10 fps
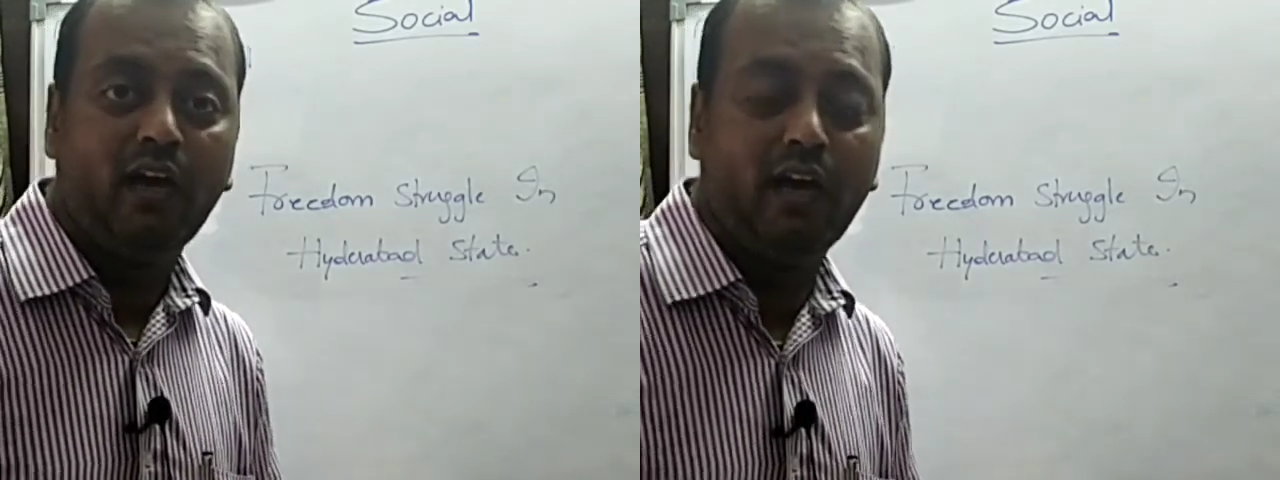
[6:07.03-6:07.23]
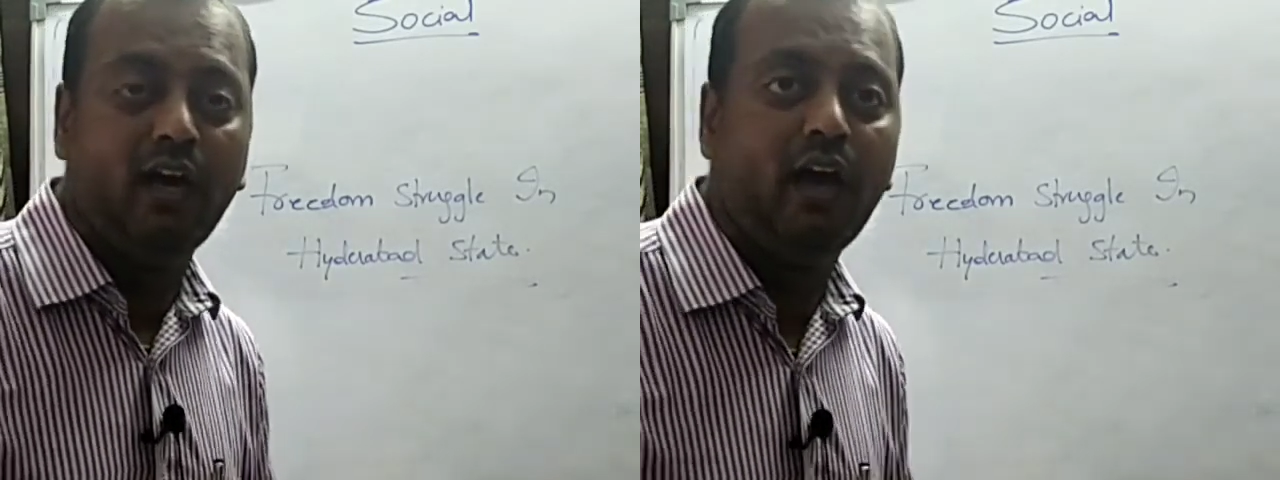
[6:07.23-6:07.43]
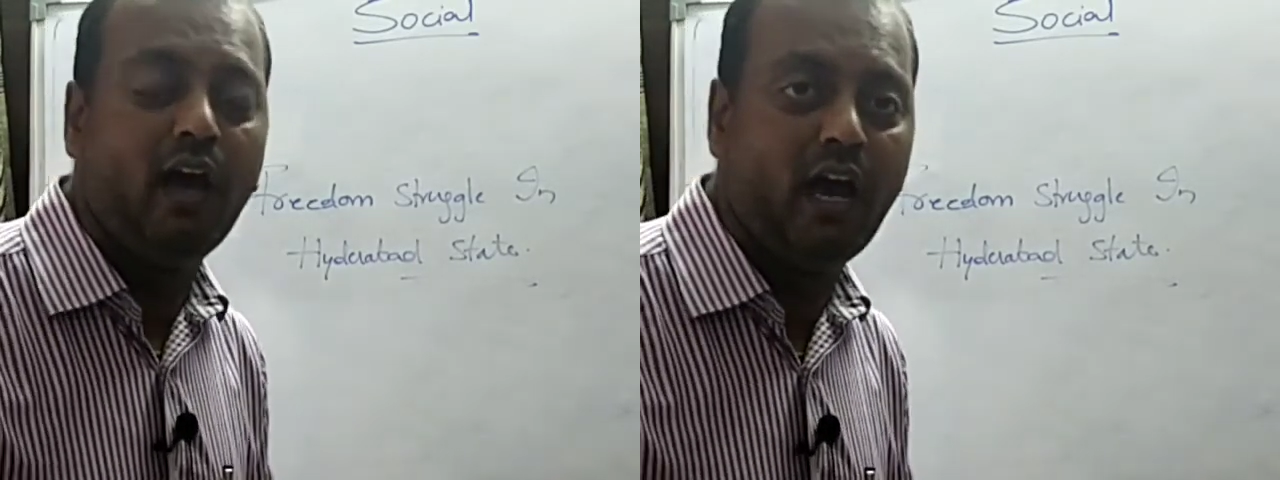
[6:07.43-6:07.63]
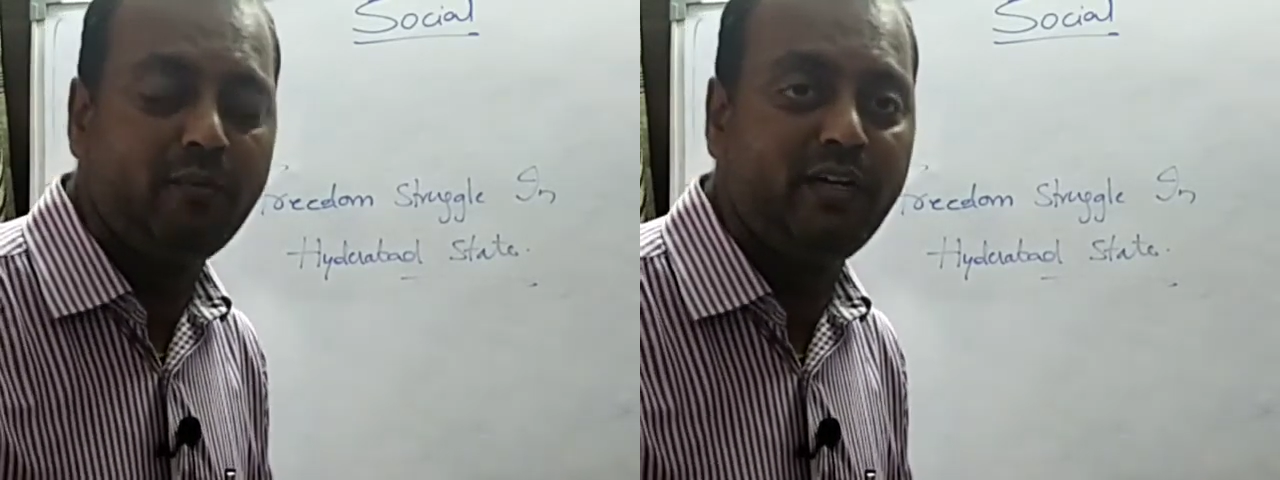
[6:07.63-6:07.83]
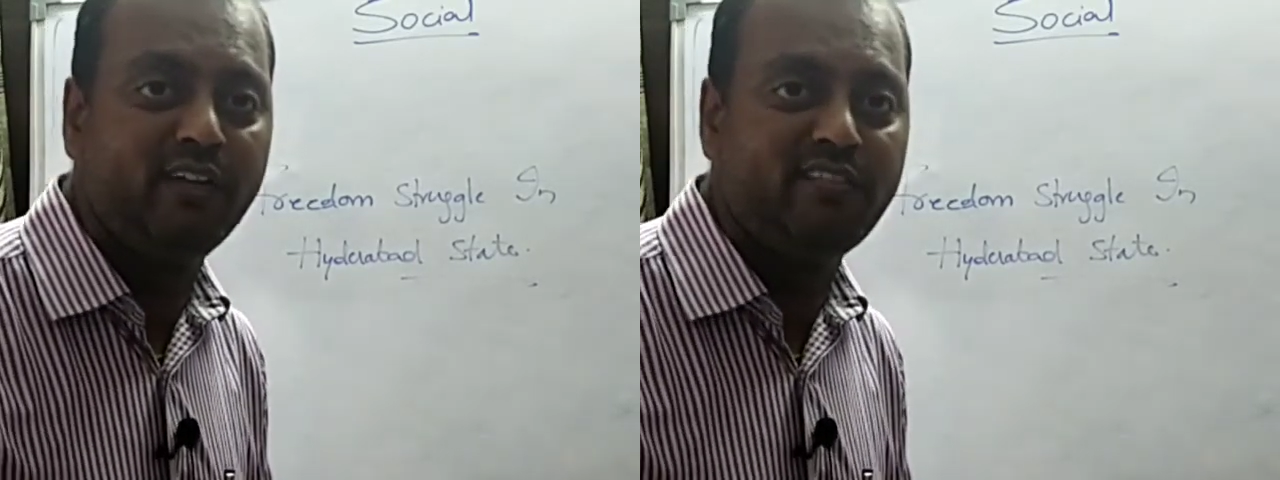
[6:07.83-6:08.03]
uh,
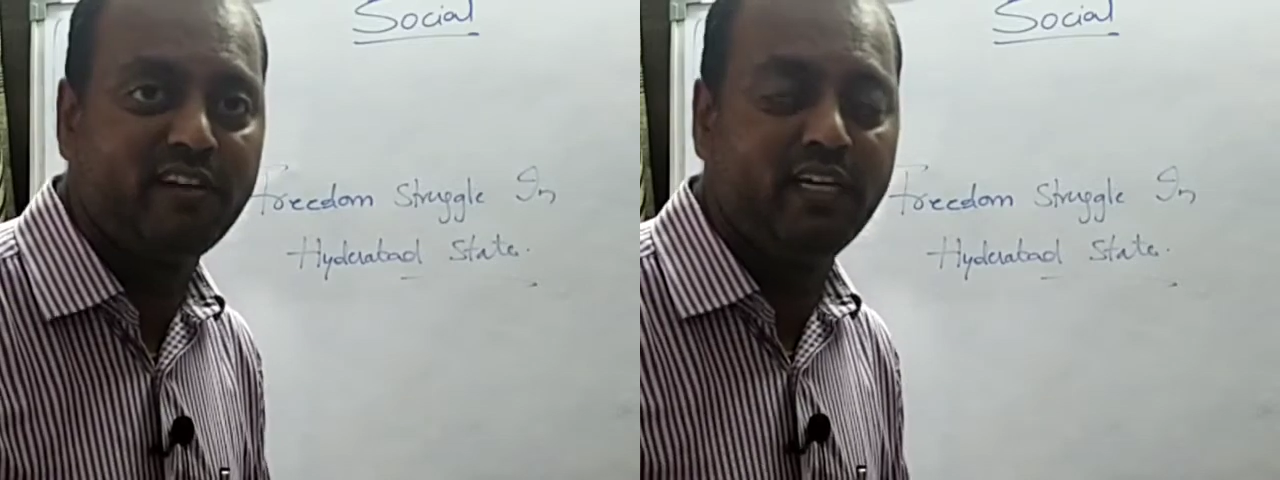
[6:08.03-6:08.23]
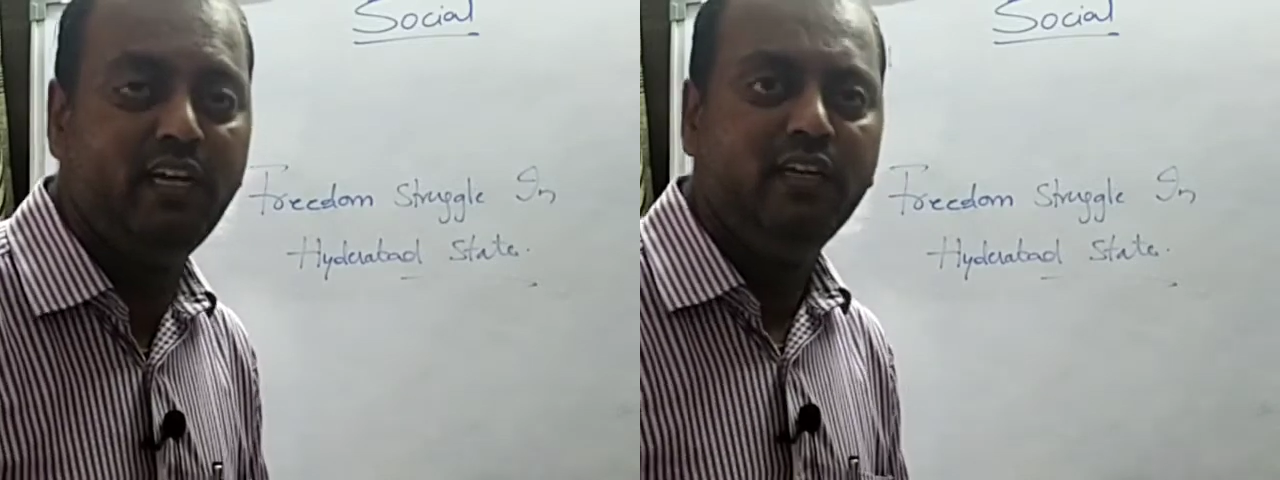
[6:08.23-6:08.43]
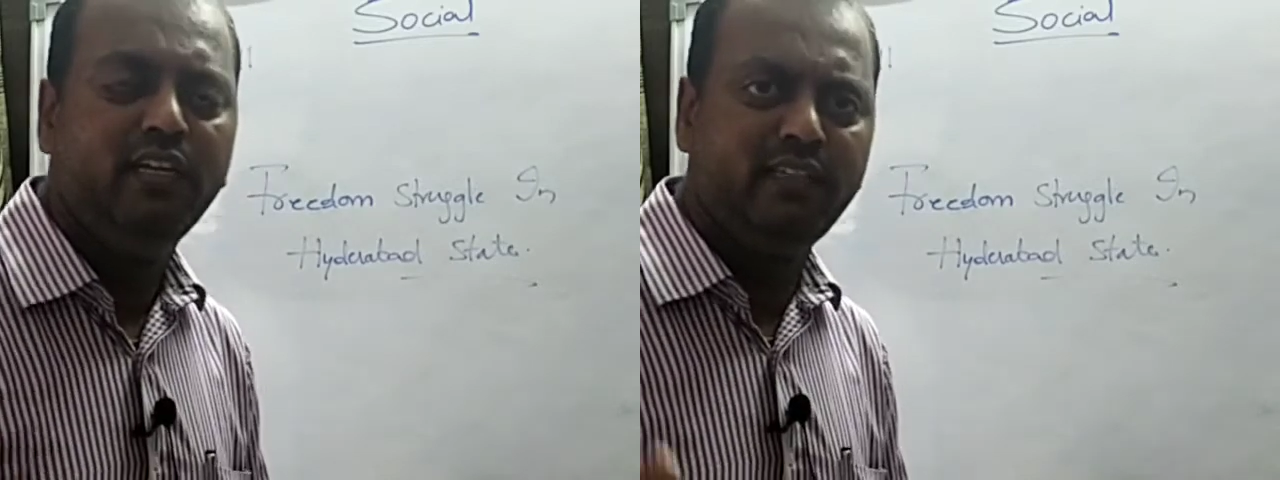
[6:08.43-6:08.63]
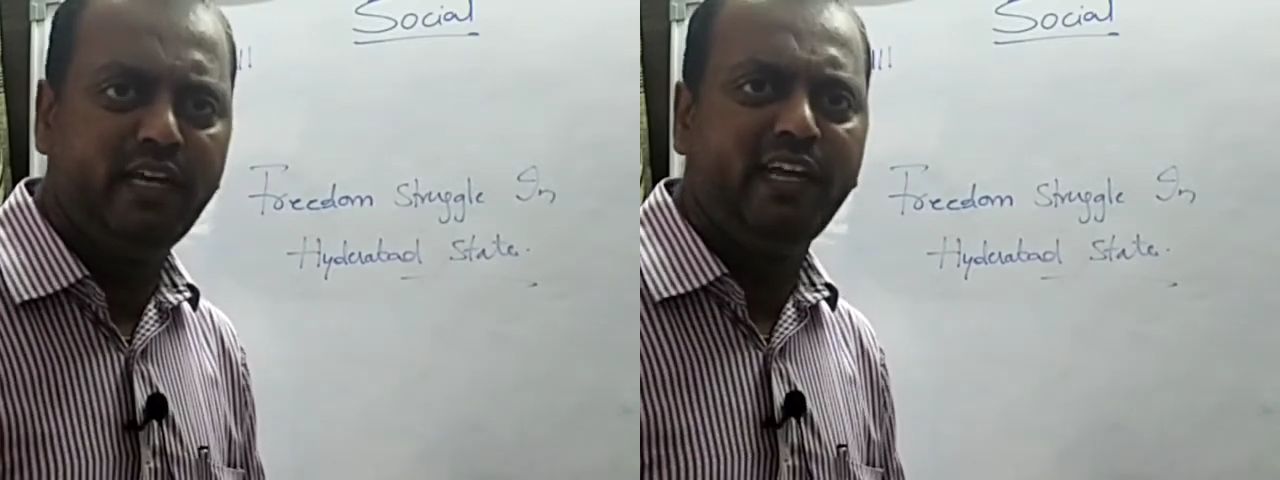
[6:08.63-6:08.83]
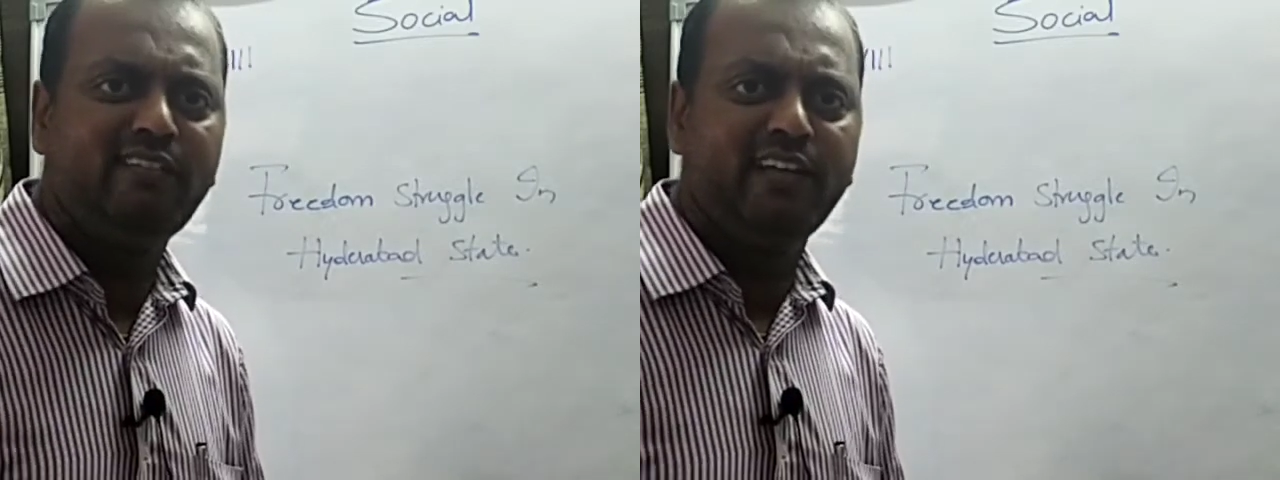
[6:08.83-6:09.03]
armed struggle in
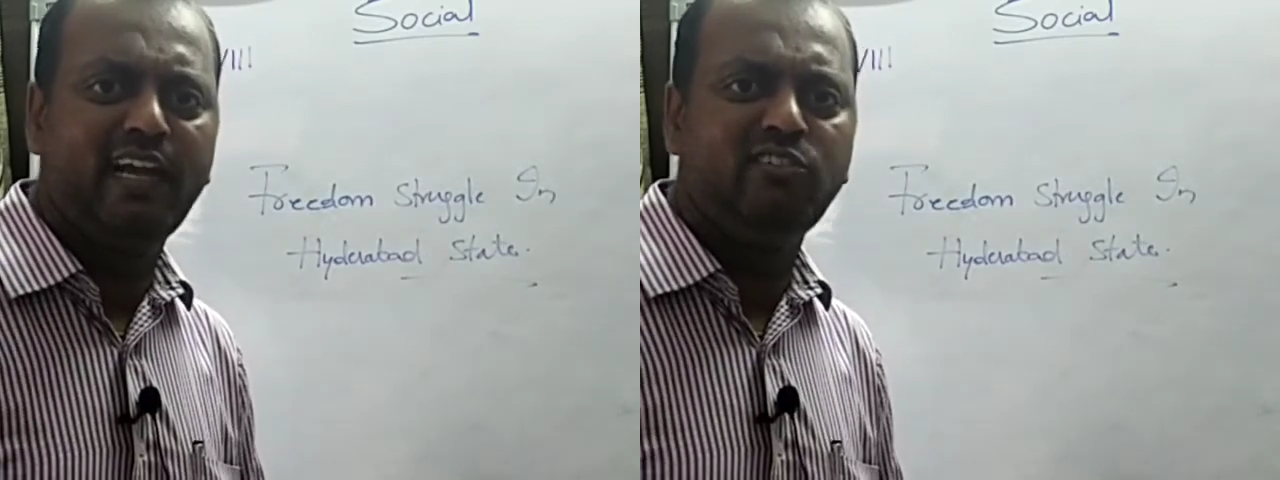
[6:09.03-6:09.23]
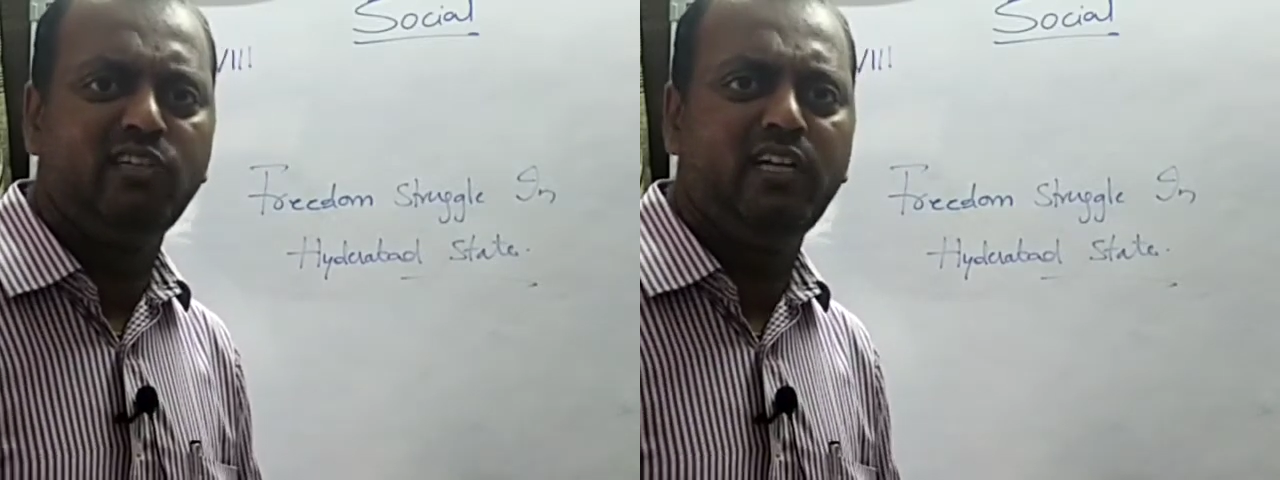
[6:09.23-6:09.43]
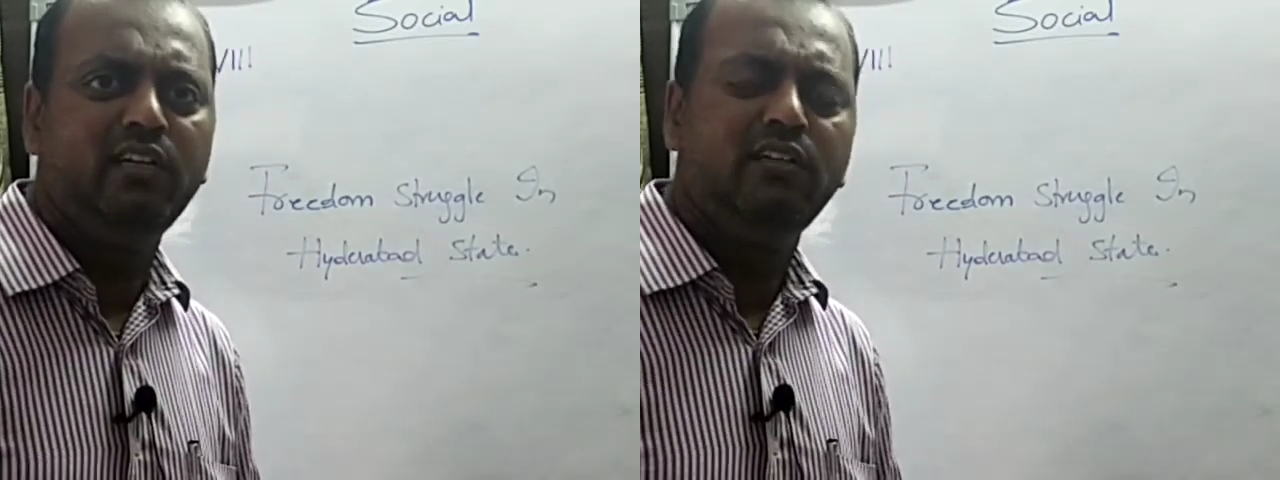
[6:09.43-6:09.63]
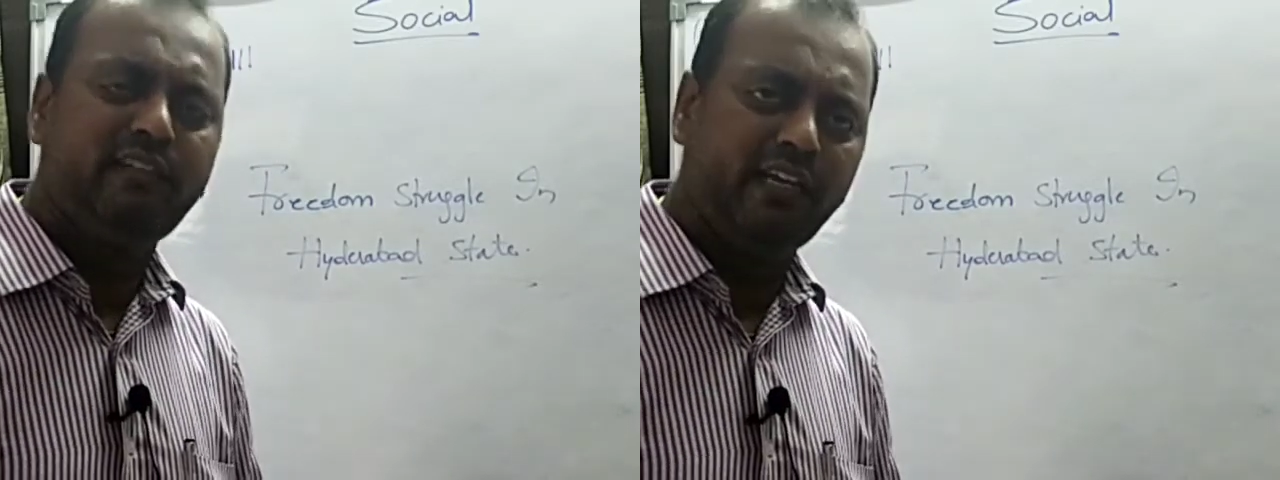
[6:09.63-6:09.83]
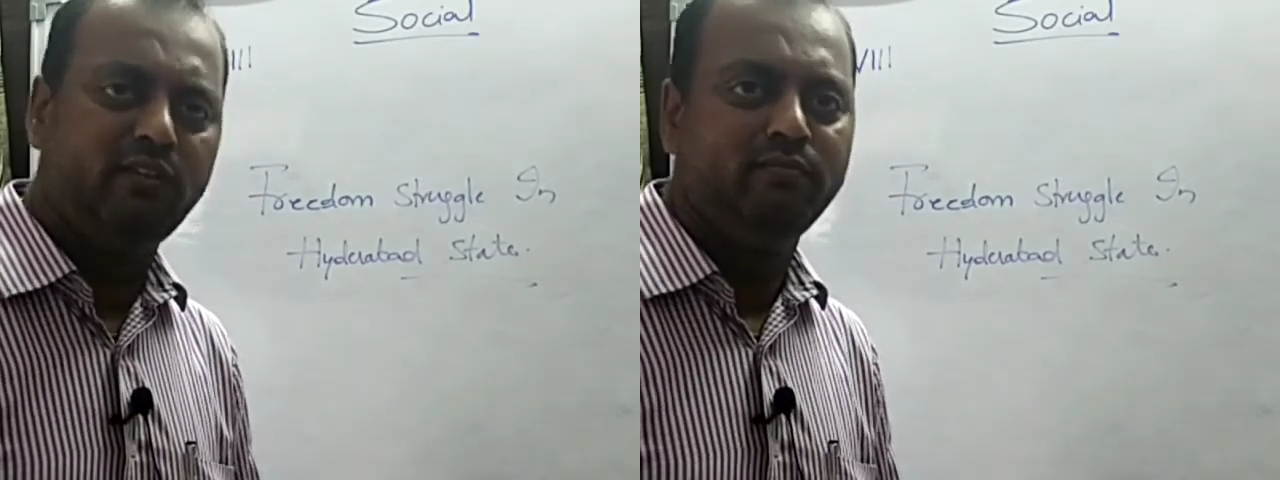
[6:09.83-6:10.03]
the next class children
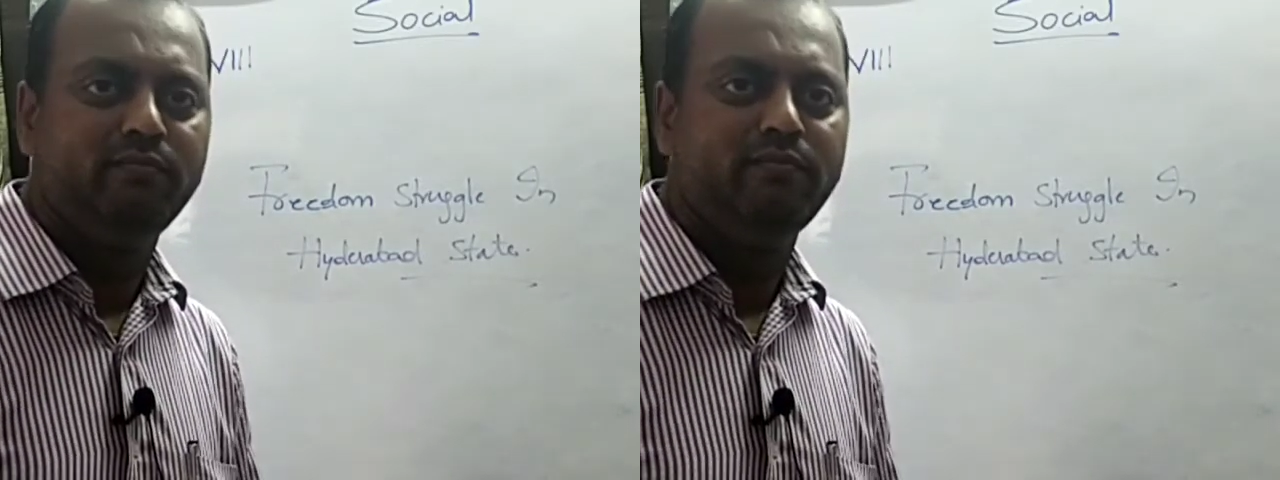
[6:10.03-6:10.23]
thank you